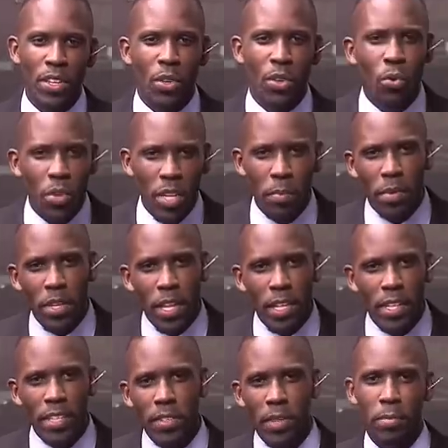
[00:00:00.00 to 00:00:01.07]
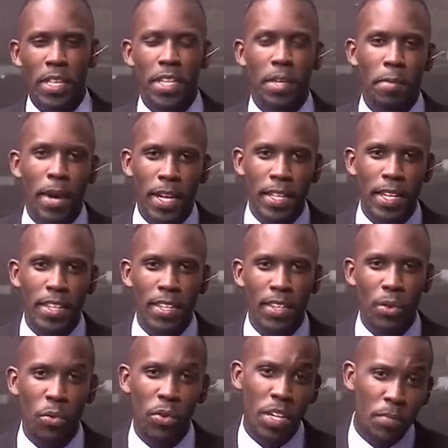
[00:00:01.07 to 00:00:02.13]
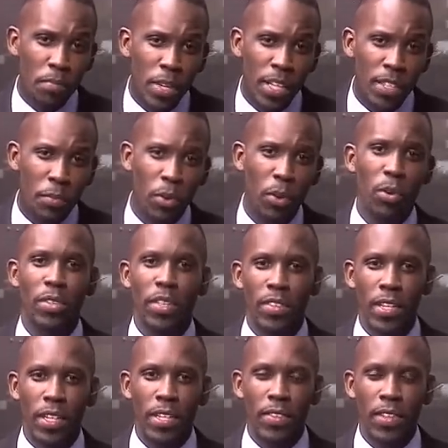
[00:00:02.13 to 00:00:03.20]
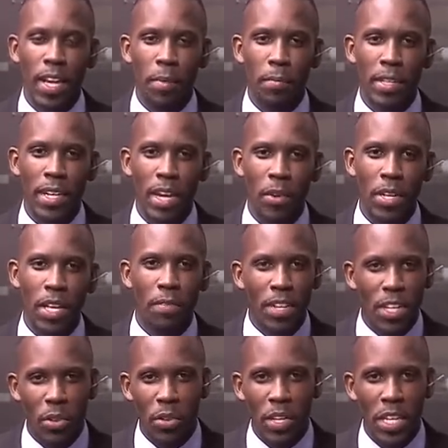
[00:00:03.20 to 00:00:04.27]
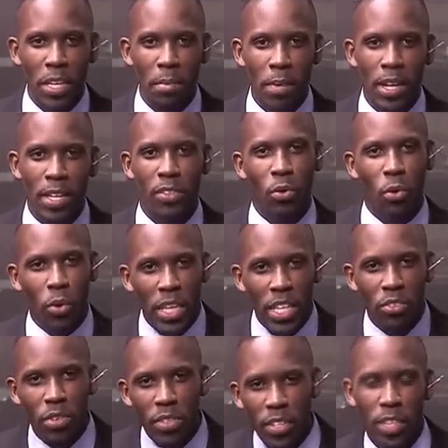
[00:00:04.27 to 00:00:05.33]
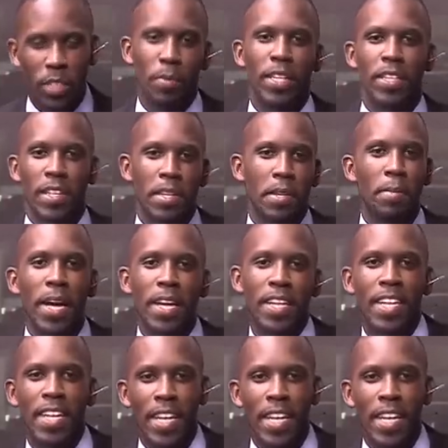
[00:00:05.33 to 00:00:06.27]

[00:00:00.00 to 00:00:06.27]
Could it be that he's a media magnet? Could it be it's because the state is clamping down heavily on him and so interest has picked in the man?